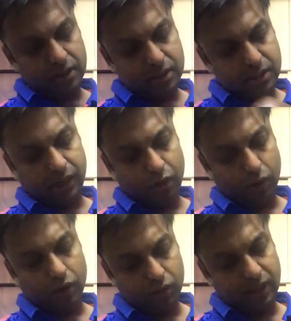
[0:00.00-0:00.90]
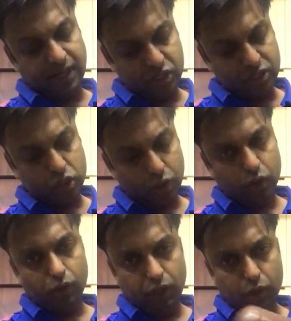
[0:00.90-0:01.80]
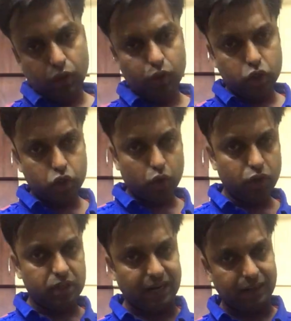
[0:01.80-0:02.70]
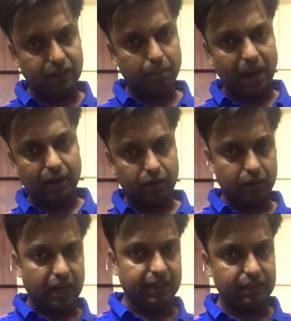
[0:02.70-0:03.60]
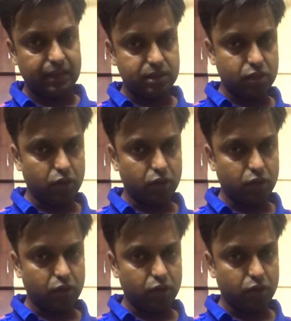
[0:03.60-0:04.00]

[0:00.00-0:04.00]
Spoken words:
Start knocking on the edges. So you shouldn't hit the bat like this.